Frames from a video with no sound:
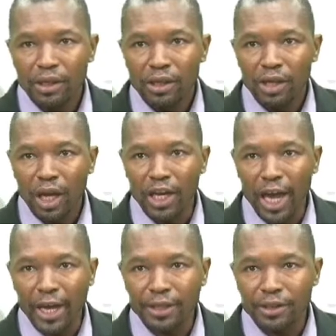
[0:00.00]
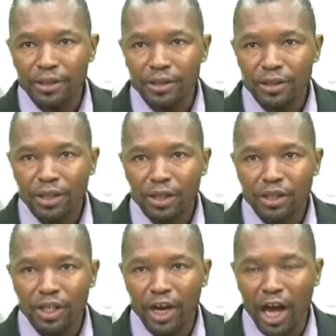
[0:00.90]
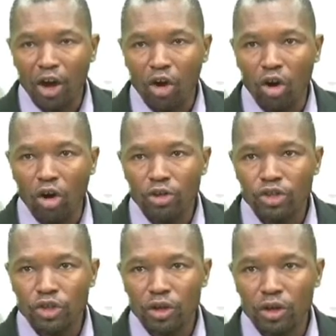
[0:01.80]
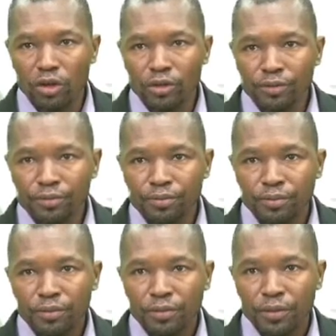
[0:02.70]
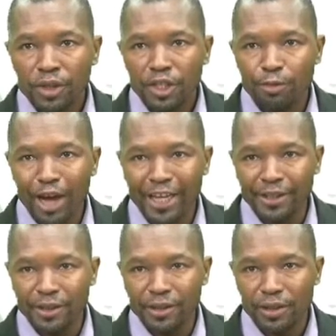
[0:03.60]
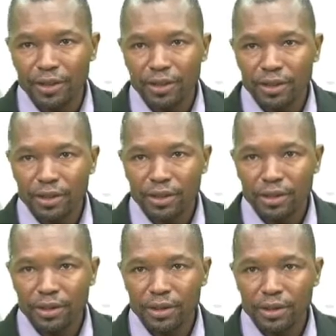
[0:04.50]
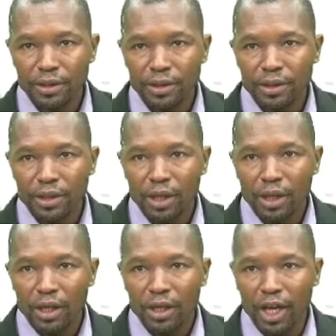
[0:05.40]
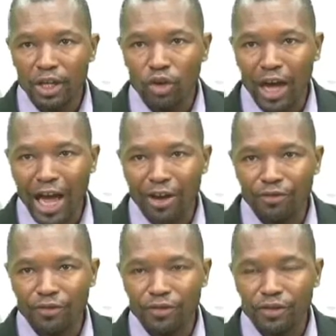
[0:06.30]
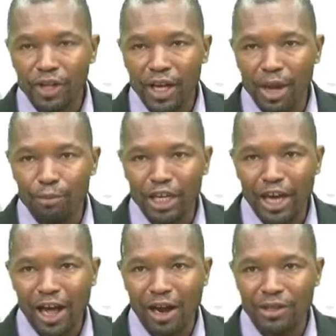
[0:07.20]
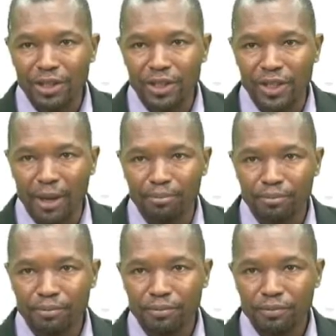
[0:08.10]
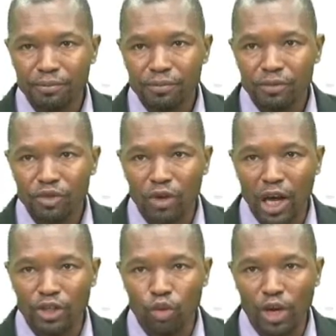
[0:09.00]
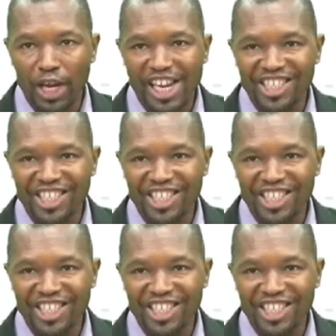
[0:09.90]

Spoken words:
And then there are also spines. Then you have the apical system. Look at the way it